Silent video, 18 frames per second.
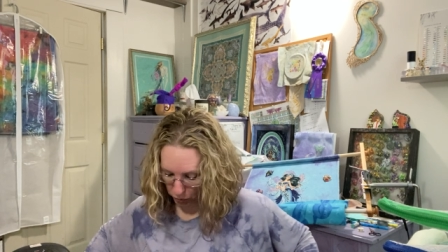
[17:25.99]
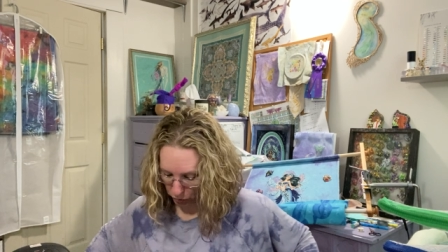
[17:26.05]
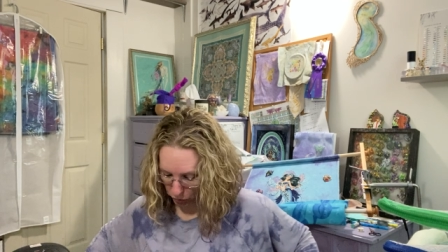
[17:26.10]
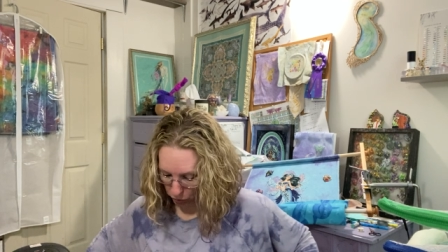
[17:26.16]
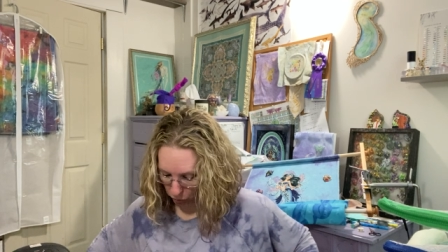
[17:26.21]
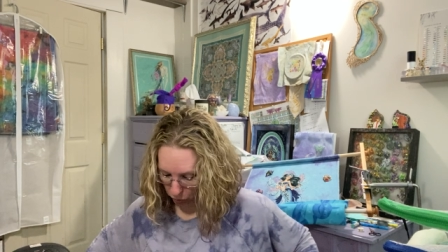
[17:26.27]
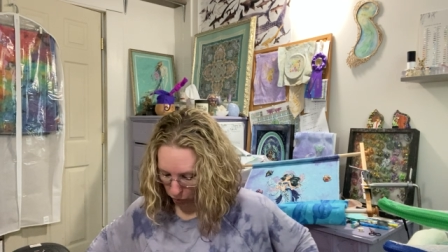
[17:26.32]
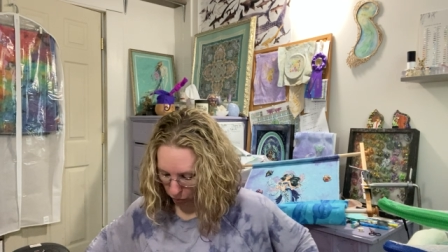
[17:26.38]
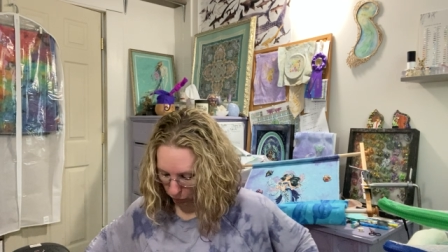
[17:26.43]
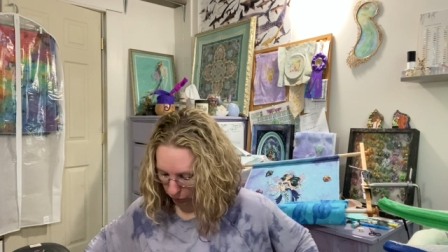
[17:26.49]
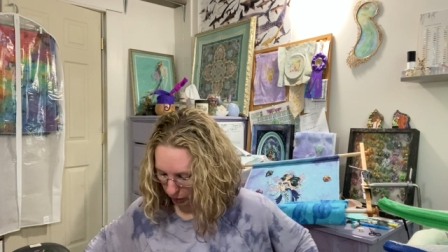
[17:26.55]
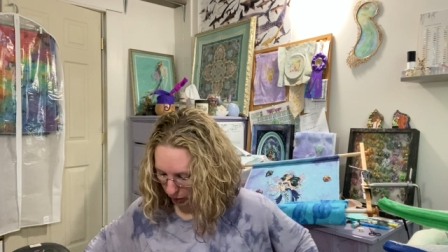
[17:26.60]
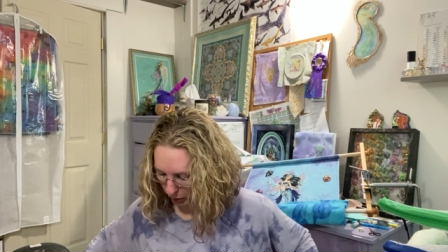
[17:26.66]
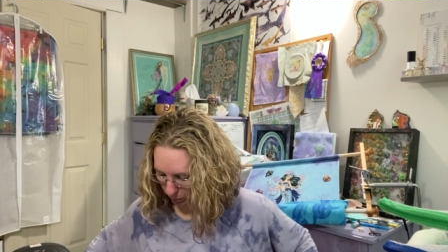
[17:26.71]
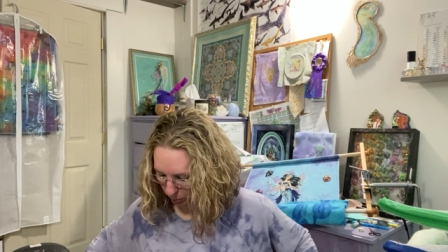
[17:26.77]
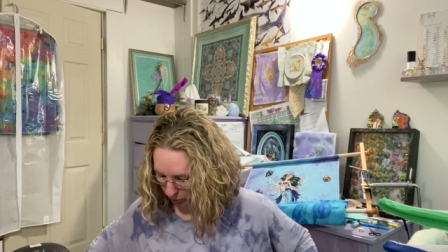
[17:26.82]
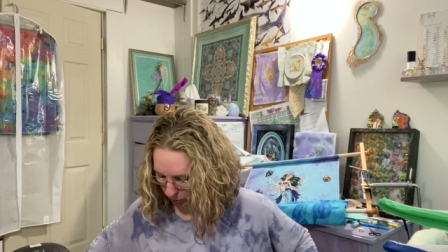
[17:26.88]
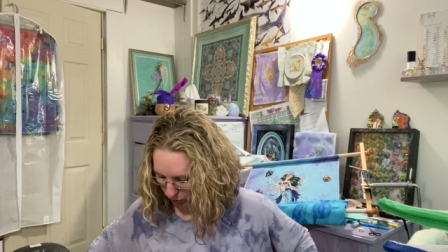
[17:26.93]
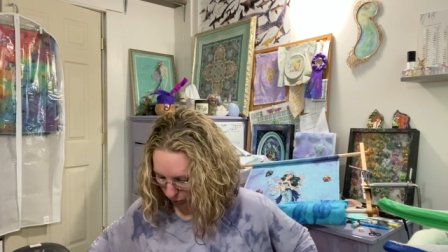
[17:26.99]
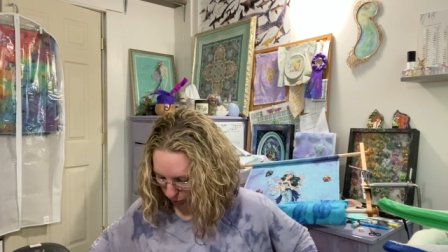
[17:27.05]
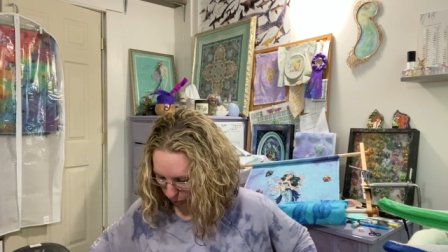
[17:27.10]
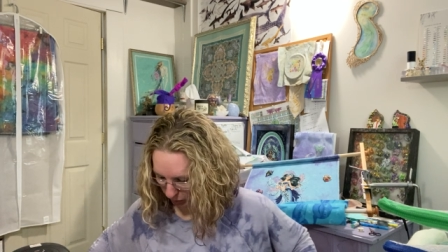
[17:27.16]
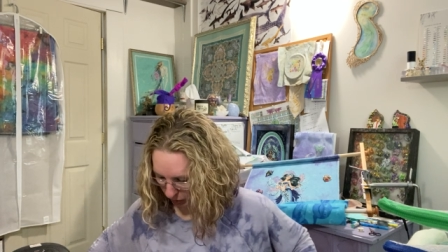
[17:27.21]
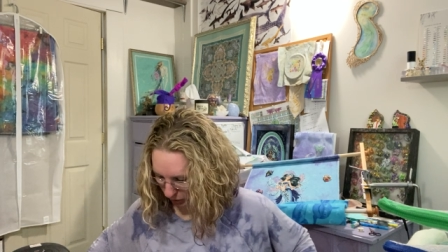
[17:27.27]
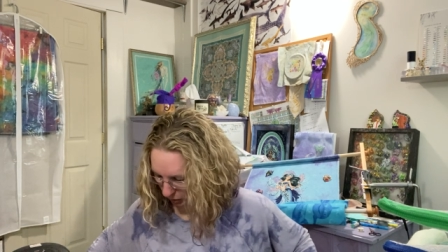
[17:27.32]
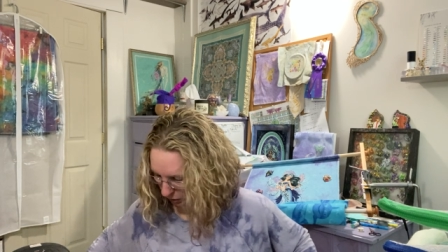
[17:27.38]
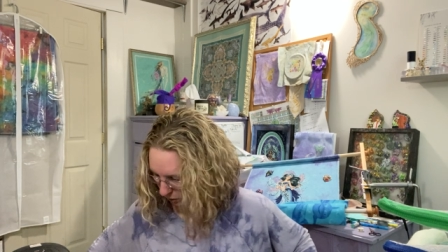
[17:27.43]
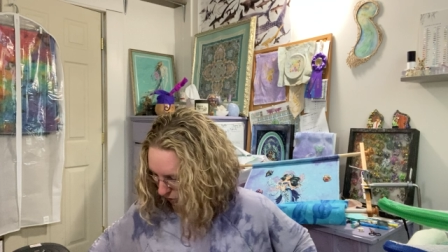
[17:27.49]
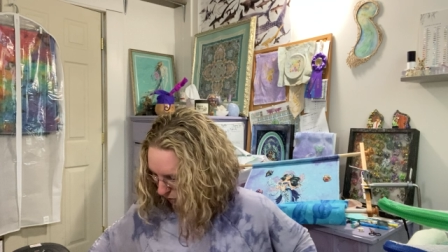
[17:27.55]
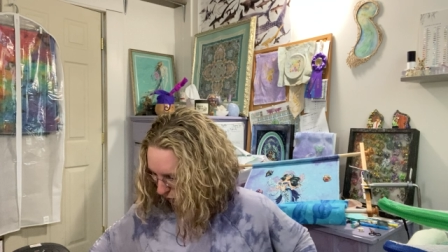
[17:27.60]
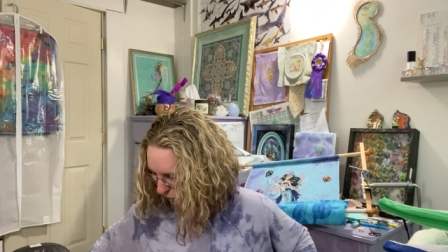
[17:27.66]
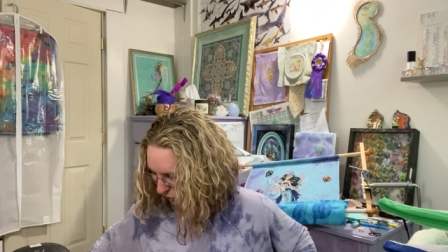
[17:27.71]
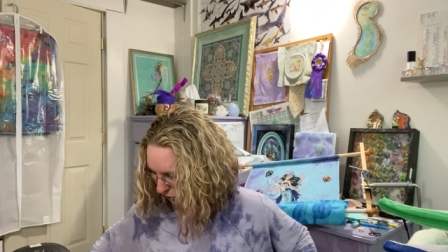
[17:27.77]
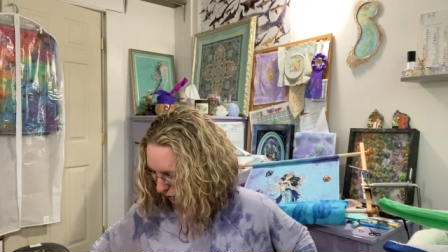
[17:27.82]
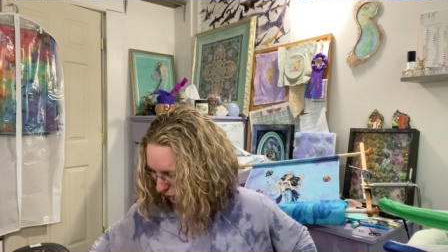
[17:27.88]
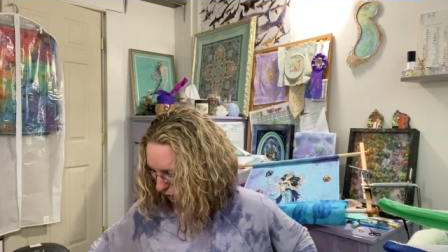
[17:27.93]
scroll frames just
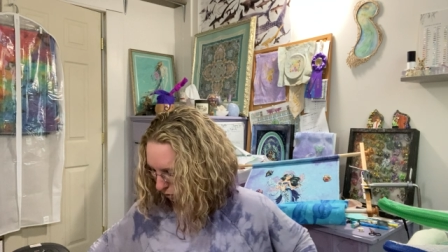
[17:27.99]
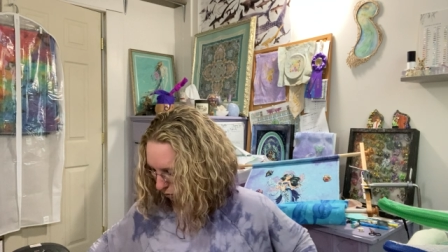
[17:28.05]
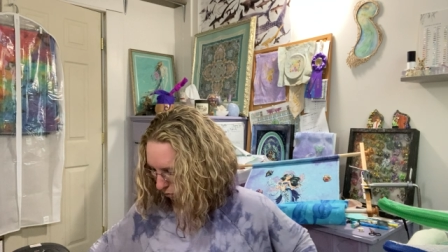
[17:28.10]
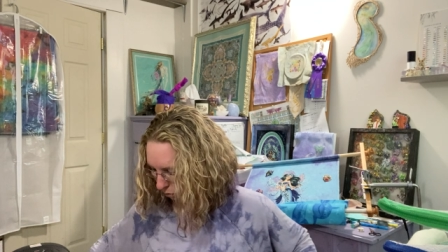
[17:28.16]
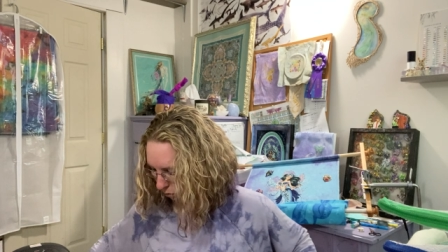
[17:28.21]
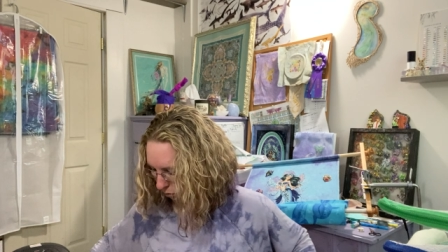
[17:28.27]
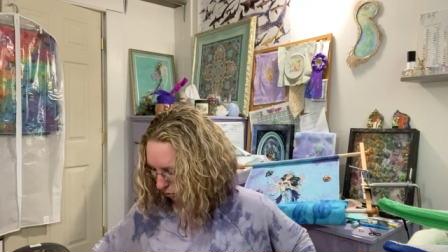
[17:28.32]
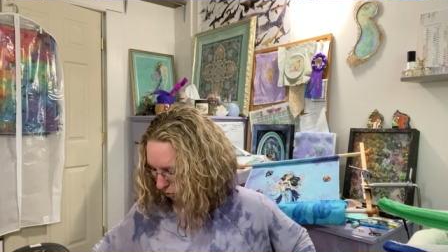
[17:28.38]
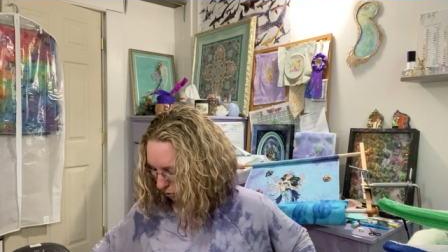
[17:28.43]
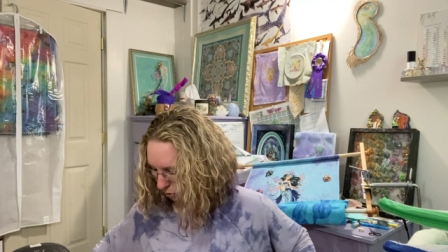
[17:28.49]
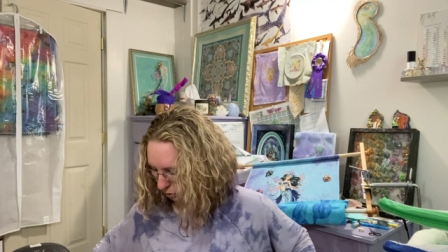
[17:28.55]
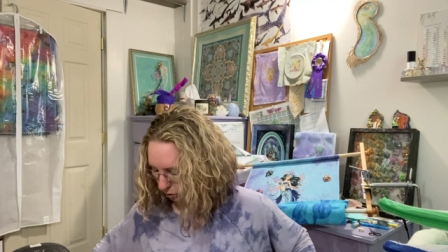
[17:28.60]
because like, ugh.